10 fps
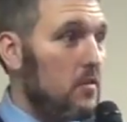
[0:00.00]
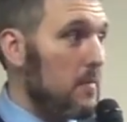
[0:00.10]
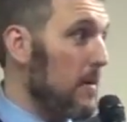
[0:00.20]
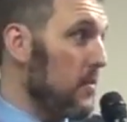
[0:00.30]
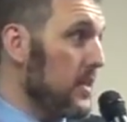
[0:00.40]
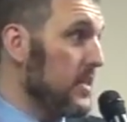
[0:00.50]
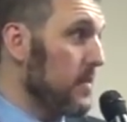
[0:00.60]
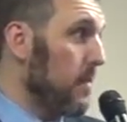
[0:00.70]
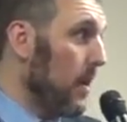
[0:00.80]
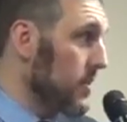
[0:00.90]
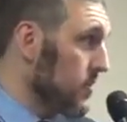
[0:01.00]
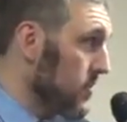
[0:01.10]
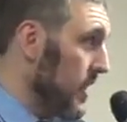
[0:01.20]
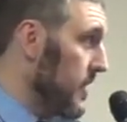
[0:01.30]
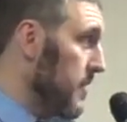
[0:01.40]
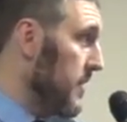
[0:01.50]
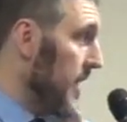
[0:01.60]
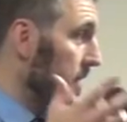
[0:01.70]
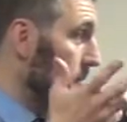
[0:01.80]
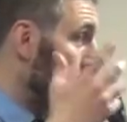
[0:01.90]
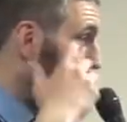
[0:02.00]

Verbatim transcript: Remember, these apostles had that they had the